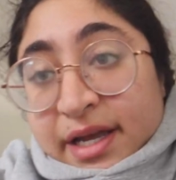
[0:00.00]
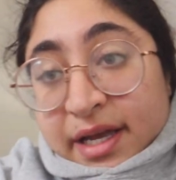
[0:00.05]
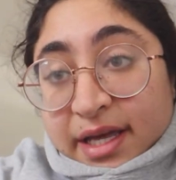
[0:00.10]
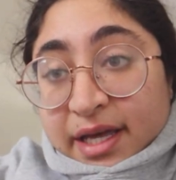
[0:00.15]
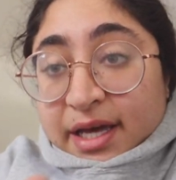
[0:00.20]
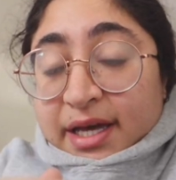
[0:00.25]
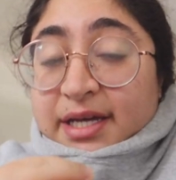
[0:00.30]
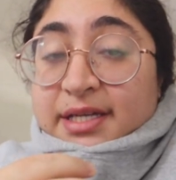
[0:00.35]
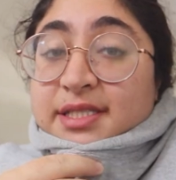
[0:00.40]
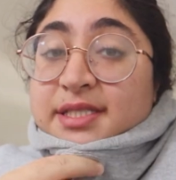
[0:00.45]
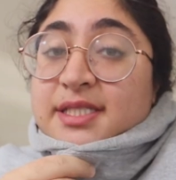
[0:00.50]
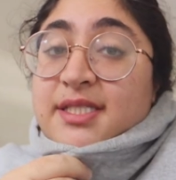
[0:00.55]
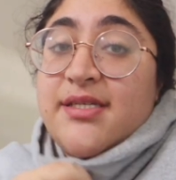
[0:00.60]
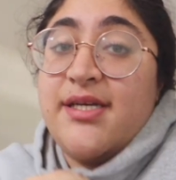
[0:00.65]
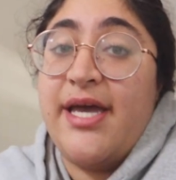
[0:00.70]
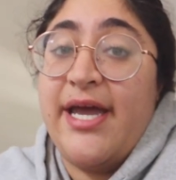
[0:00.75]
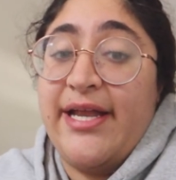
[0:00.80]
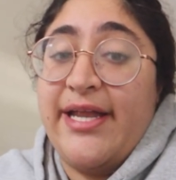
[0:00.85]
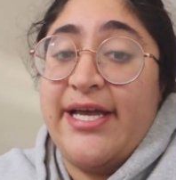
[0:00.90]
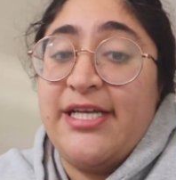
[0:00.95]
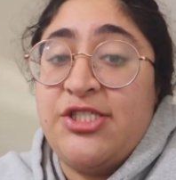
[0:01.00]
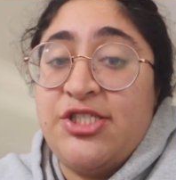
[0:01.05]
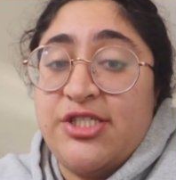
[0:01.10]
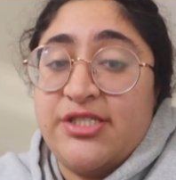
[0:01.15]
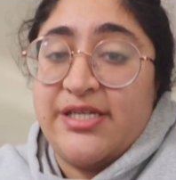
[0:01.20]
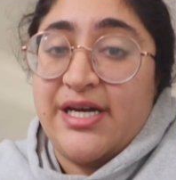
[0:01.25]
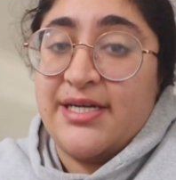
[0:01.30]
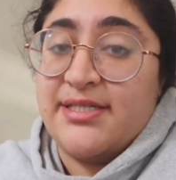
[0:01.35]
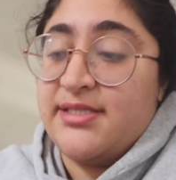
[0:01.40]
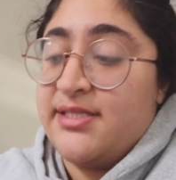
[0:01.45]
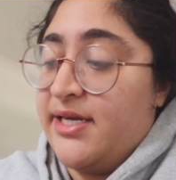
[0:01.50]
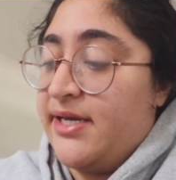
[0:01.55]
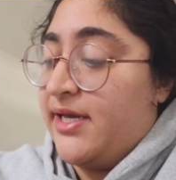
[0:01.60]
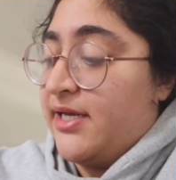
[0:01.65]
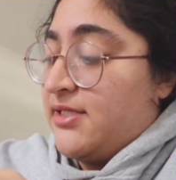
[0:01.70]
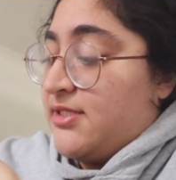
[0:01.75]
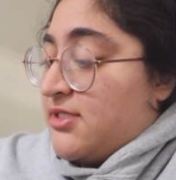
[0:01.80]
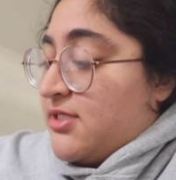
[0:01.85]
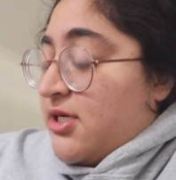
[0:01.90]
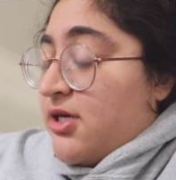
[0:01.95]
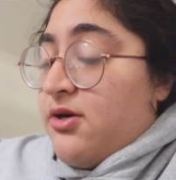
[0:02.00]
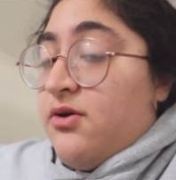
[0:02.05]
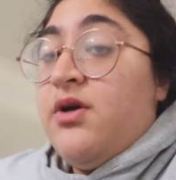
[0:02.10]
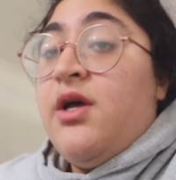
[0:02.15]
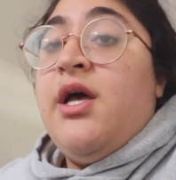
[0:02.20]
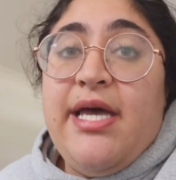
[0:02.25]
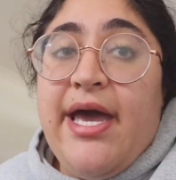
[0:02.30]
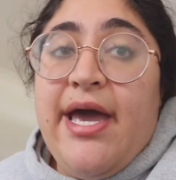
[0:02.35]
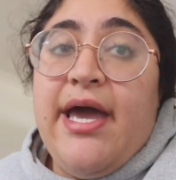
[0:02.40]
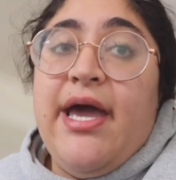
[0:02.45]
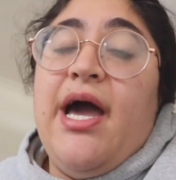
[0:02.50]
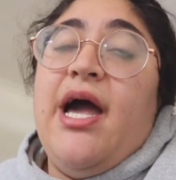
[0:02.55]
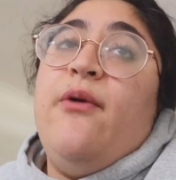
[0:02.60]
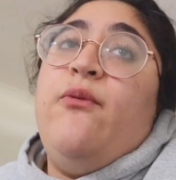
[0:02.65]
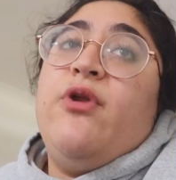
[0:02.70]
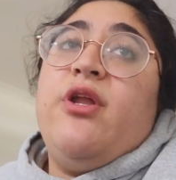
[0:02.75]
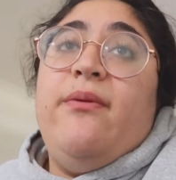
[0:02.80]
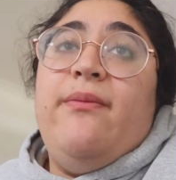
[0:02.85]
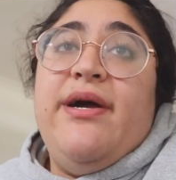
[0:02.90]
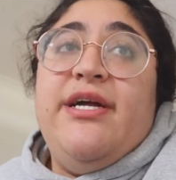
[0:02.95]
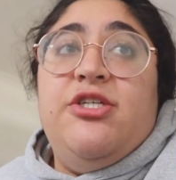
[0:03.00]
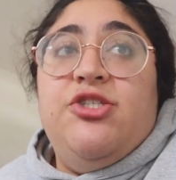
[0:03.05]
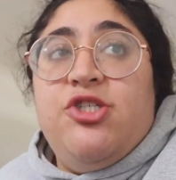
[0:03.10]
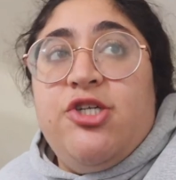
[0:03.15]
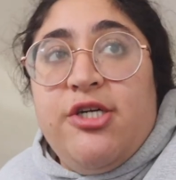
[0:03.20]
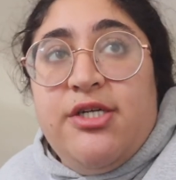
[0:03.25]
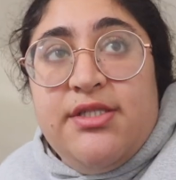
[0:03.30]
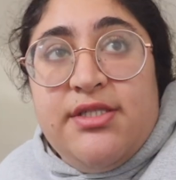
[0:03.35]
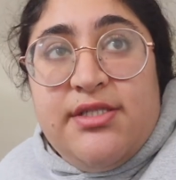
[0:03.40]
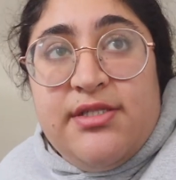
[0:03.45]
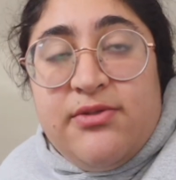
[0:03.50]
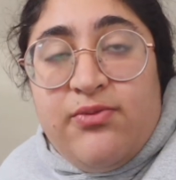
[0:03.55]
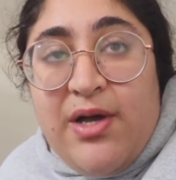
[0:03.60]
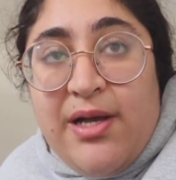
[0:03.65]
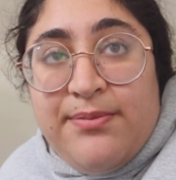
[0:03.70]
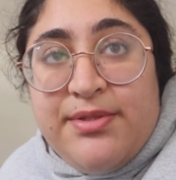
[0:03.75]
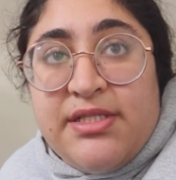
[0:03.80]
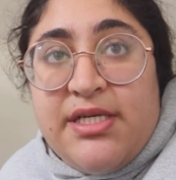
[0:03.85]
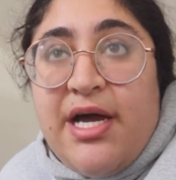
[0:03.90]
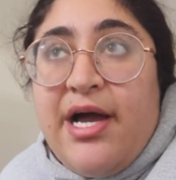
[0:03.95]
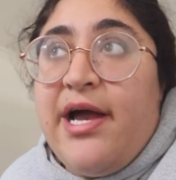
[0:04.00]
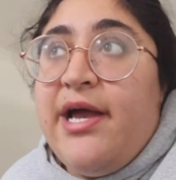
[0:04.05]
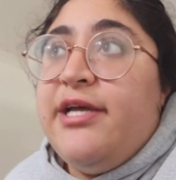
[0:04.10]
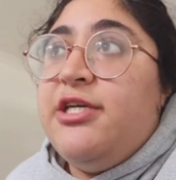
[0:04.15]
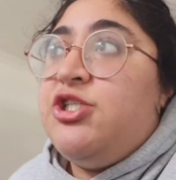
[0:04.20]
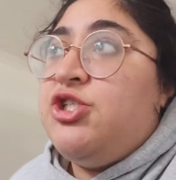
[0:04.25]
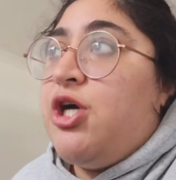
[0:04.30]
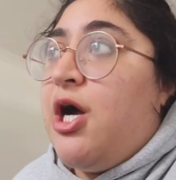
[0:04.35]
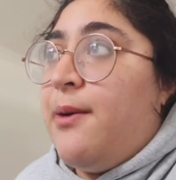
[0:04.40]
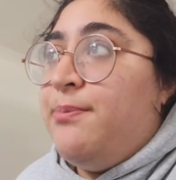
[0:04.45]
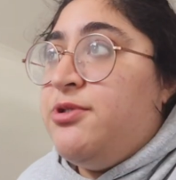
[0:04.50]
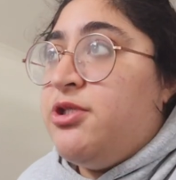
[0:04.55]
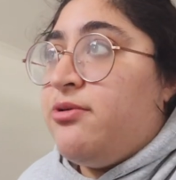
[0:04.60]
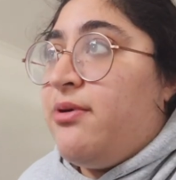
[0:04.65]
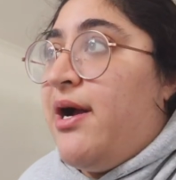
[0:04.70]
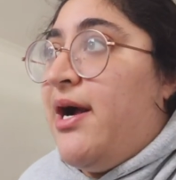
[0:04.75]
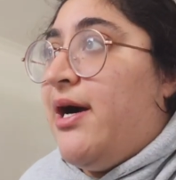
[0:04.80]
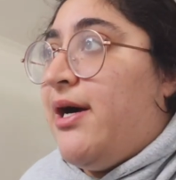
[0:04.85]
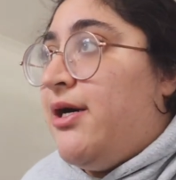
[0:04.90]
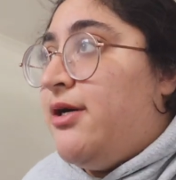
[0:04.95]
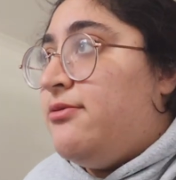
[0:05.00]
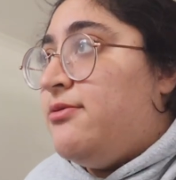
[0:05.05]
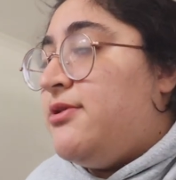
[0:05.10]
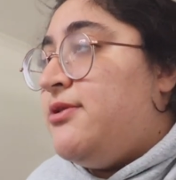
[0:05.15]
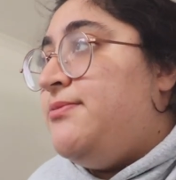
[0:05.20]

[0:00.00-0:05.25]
to get ADHD testing. And so today I went on my insurance's website, shopped around,